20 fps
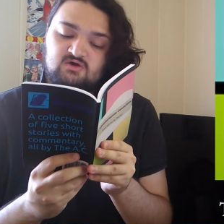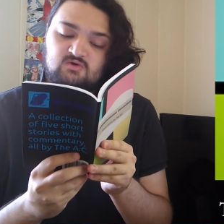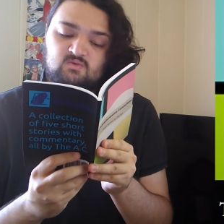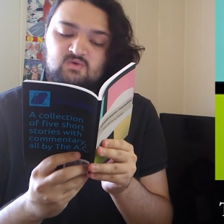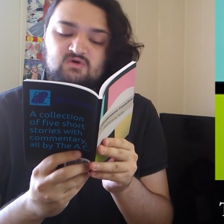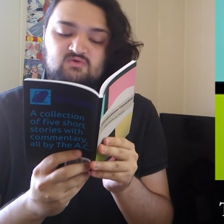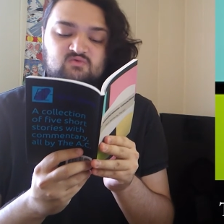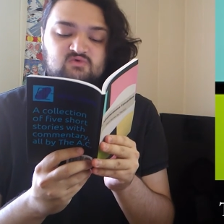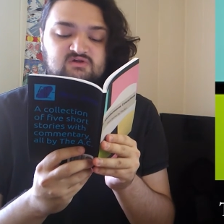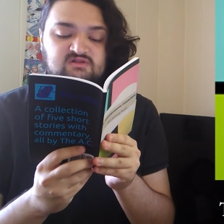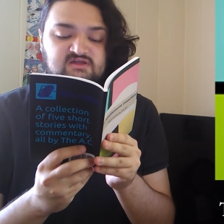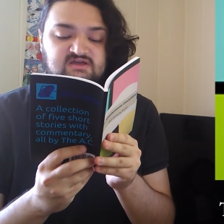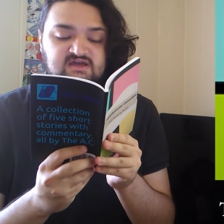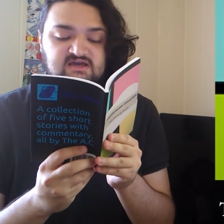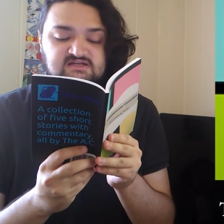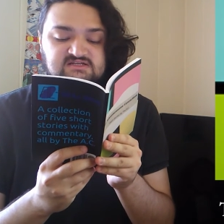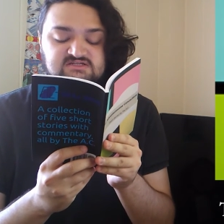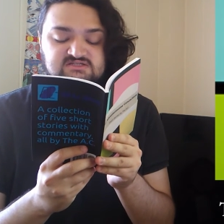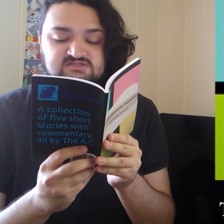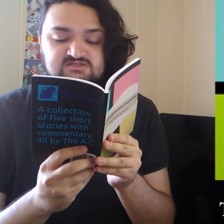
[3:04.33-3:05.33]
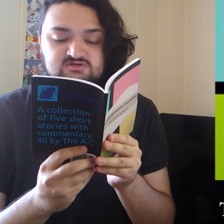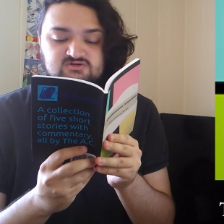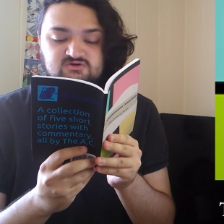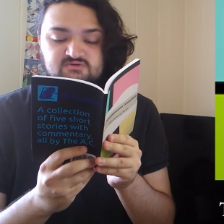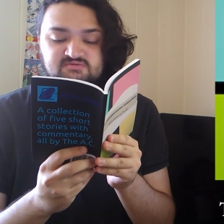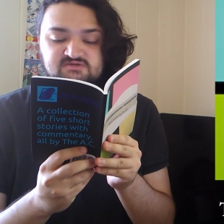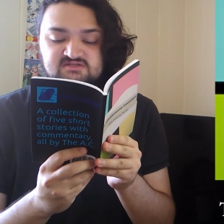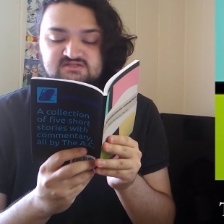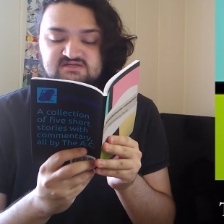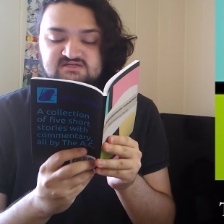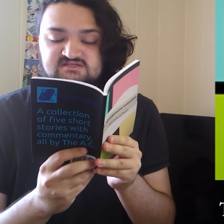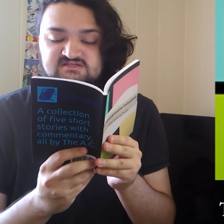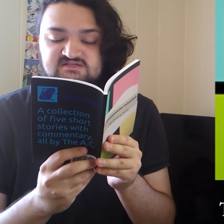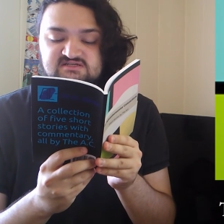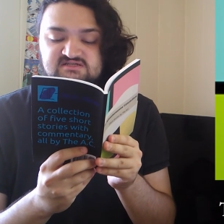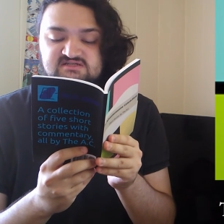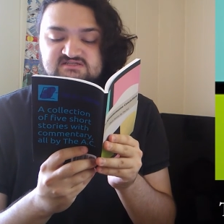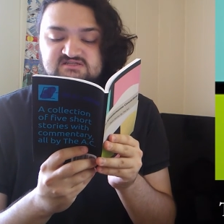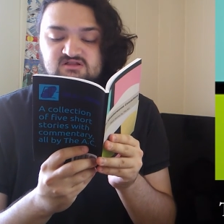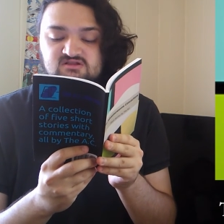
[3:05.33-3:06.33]
What really catches the group's
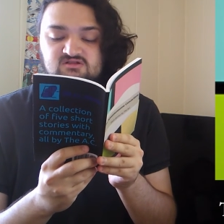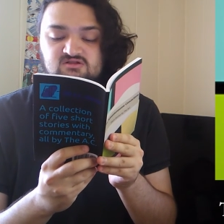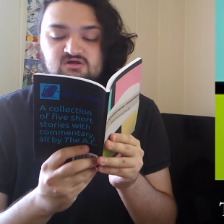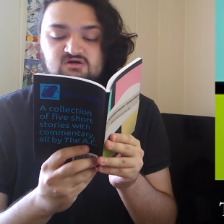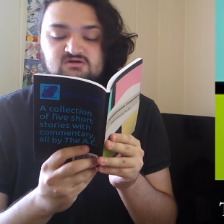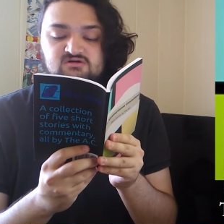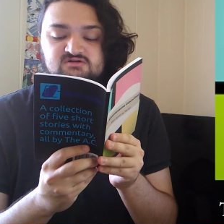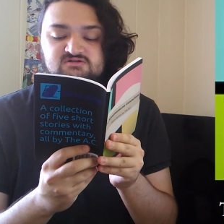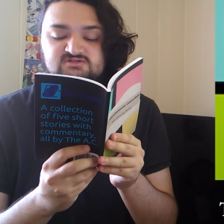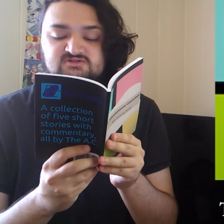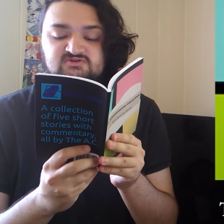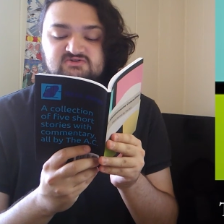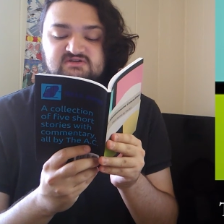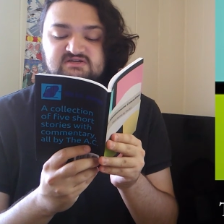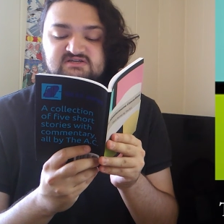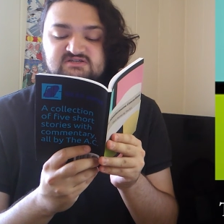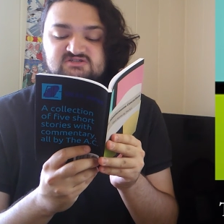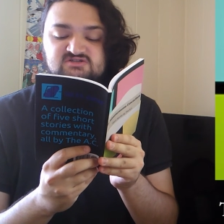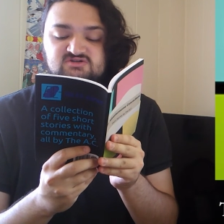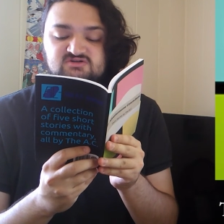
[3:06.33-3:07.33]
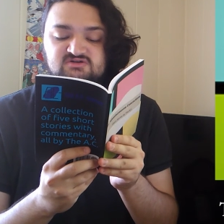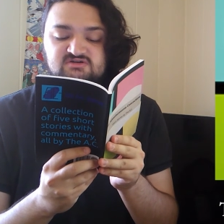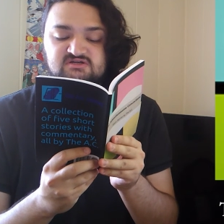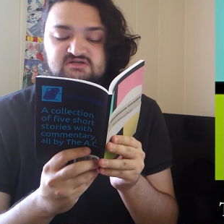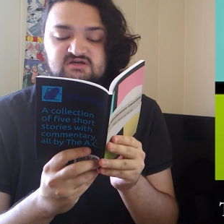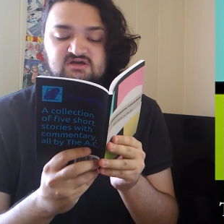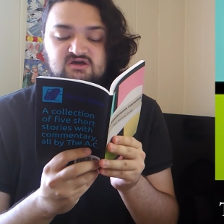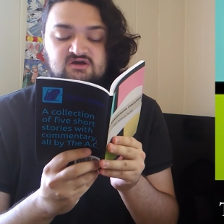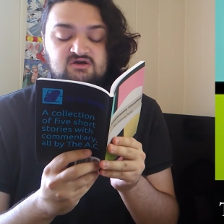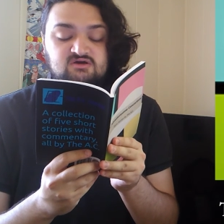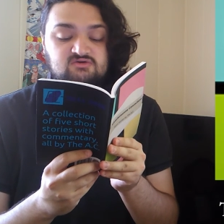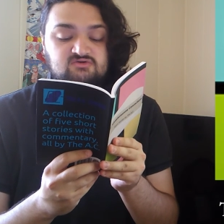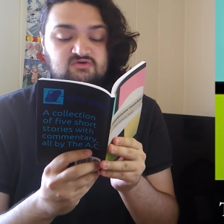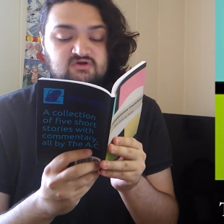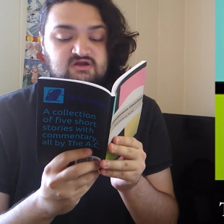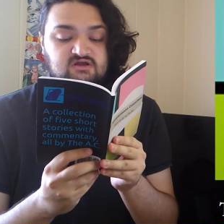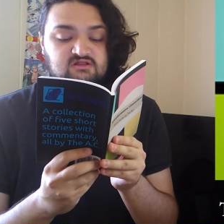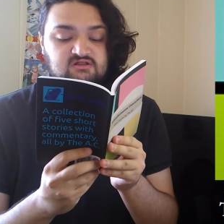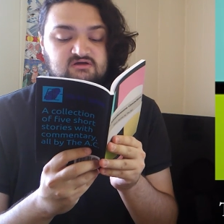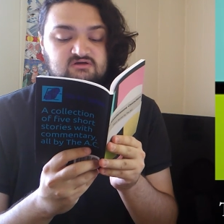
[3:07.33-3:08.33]
attention is a large, unique tree
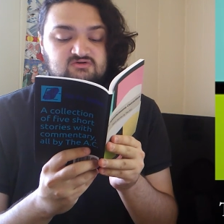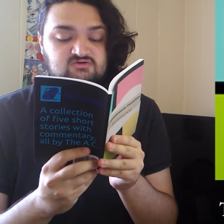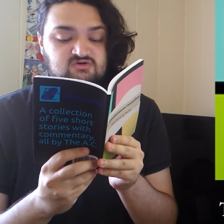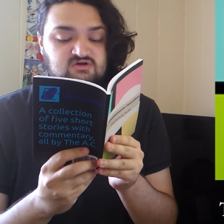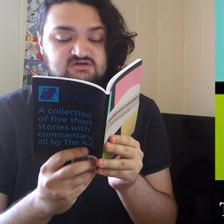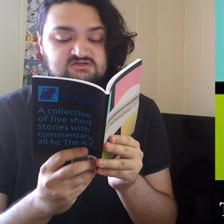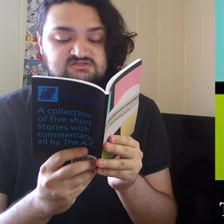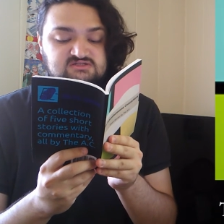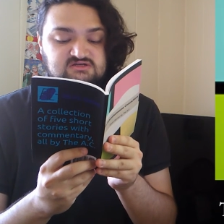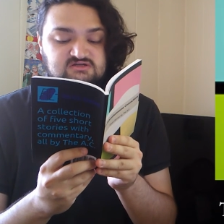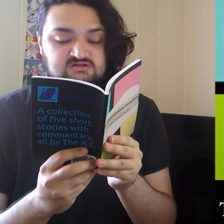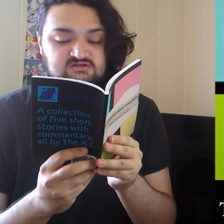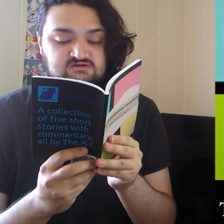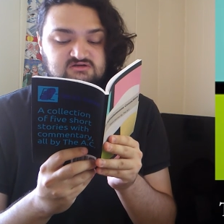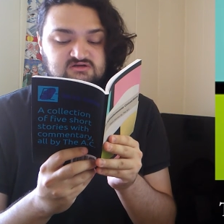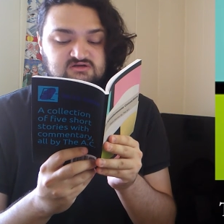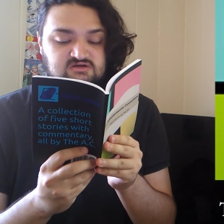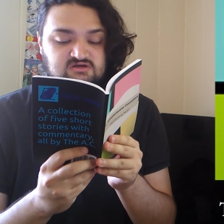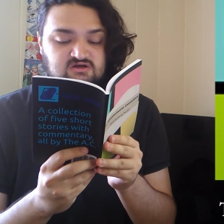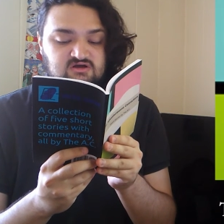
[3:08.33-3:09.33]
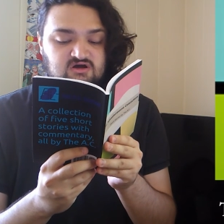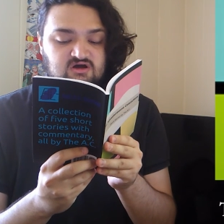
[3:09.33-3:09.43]
directly across the clearing.